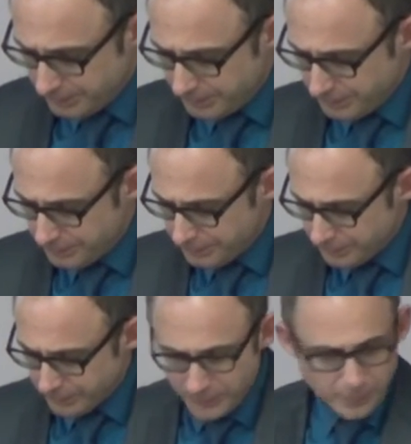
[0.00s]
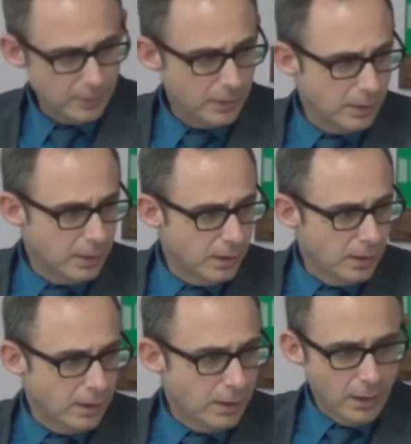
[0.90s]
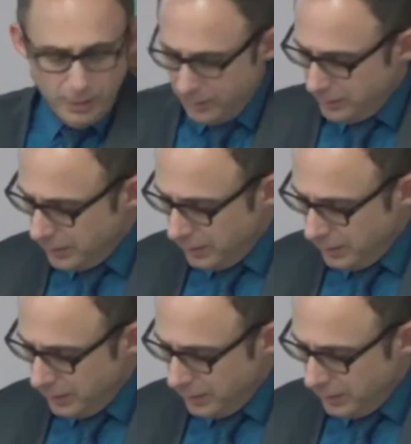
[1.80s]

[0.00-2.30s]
(no one is talking)